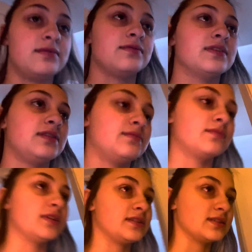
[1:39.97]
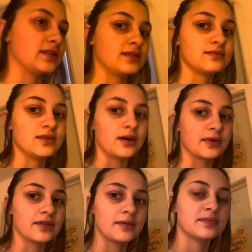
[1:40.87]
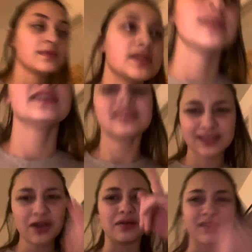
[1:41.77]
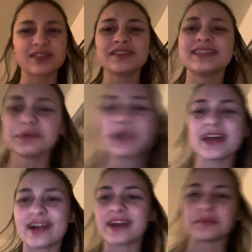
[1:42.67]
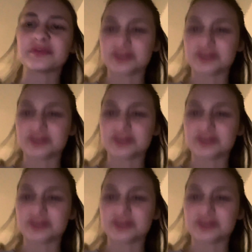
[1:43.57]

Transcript: really want to, like, not wear them. So let's go see what I got him for his